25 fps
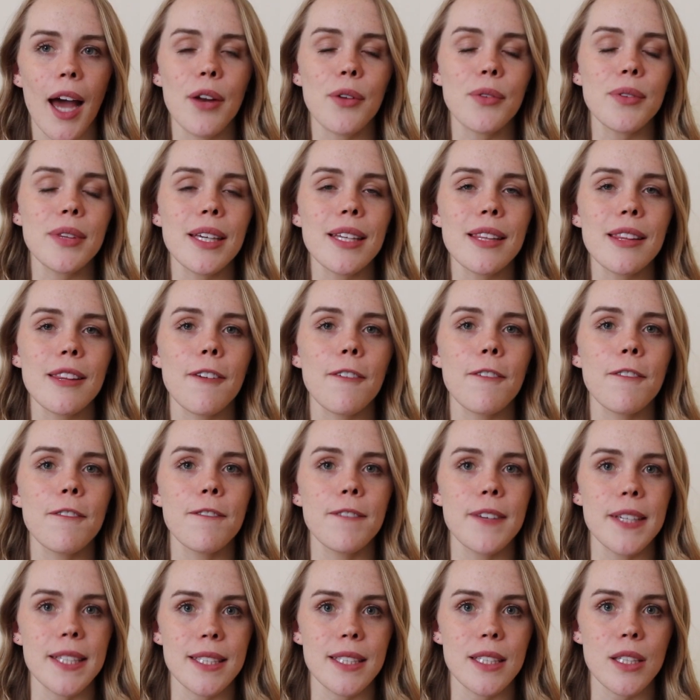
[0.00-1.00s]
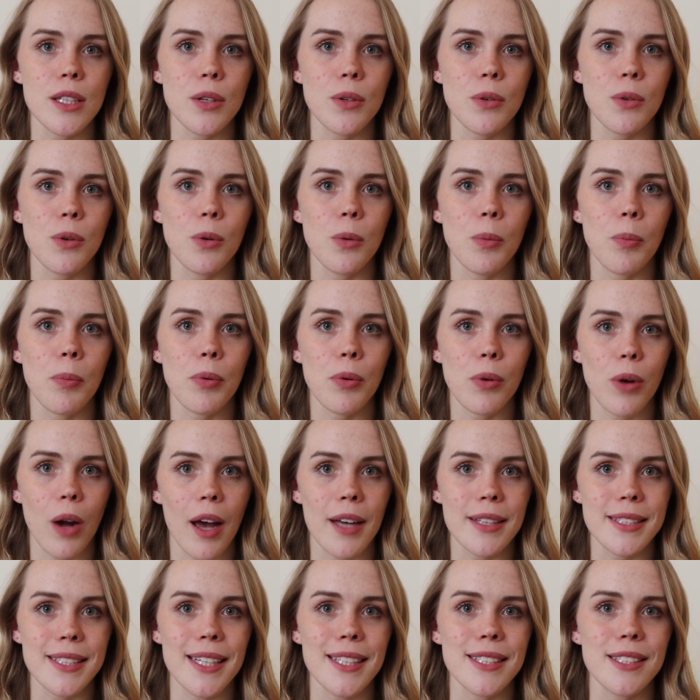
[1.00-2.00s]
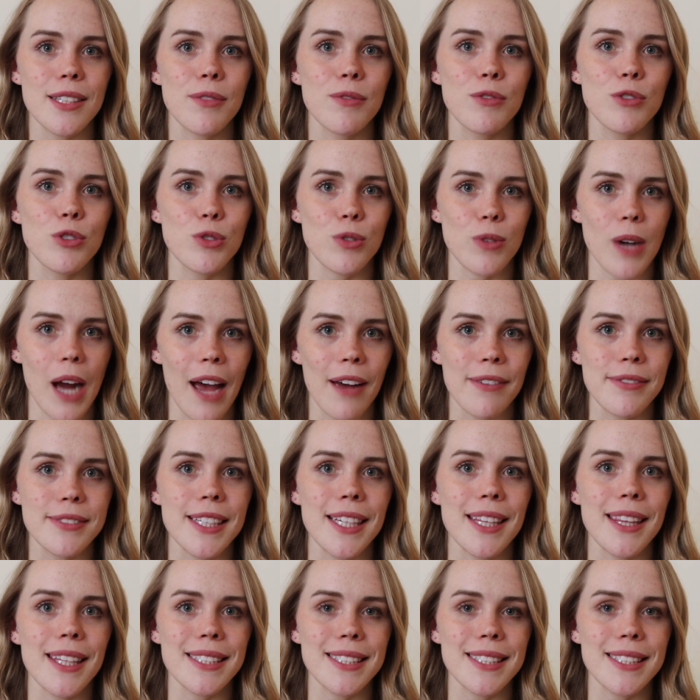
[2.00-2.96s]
don't think the physical process of drafting the